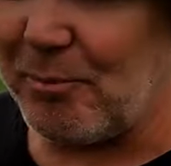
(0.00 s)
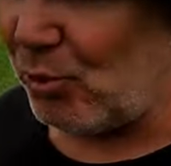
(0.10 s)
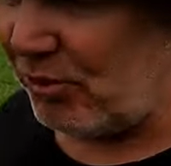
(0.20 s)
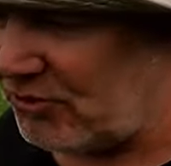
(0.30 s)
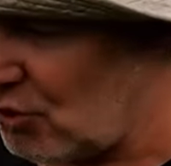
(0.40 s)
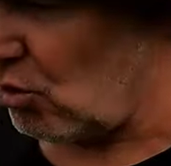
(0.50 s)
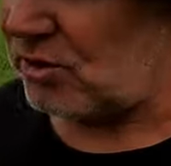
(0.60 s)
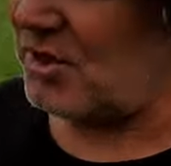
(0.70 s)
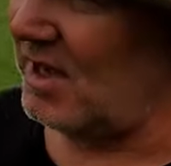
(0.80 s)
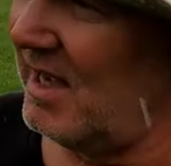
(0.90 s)
happy with the
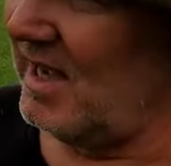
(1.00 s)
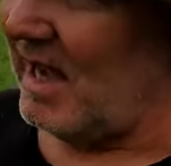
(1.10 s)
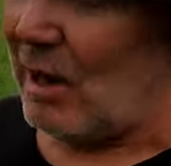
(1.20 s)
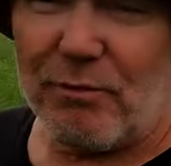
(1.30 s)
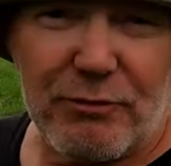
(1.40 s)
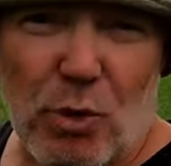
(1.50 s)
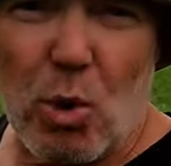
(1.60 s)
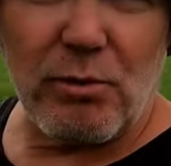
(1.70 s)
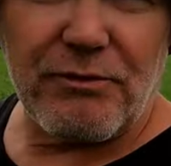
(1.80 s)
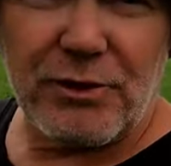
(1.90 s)
results. Out of the
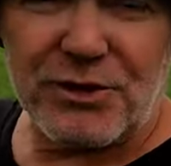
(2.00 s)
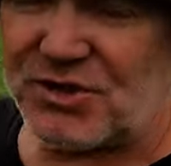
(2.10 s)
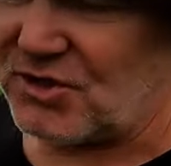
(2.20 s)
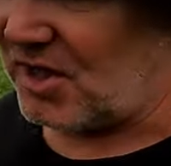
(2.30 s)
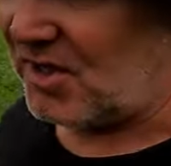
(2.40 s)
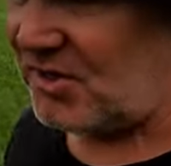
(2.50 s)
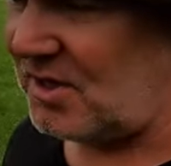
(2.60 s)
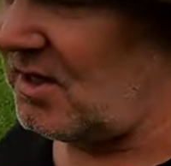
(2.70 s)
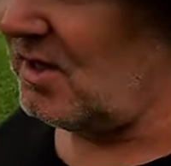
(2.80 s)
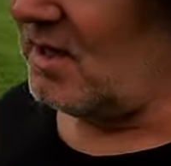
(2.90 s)
roll of
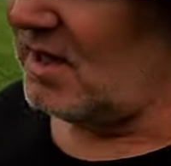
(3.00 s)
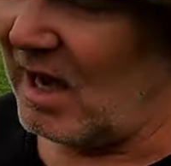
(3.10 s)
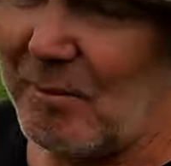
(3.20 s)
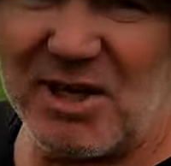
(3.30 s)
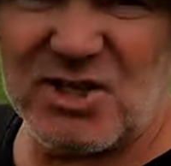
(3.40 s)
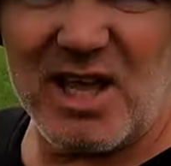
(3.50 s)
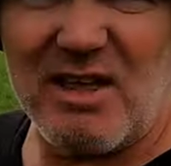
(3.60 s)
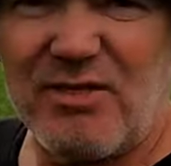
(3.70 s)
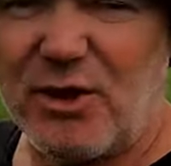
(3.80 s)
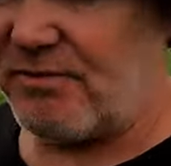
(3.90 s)
36, I managed to
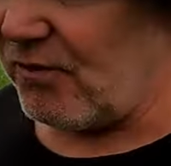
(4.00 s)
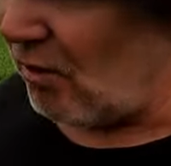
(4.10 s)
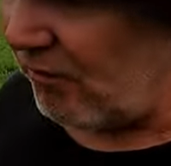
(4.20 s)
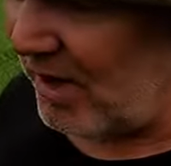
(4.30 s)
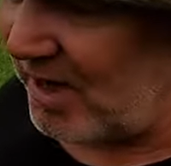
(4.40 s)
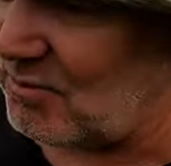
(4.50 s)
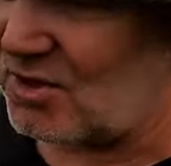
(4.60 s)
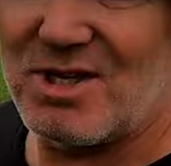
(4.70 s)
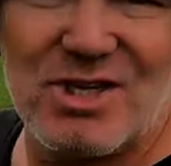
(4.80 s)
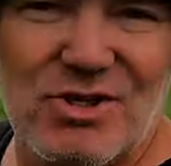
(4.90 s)
get 34 frames.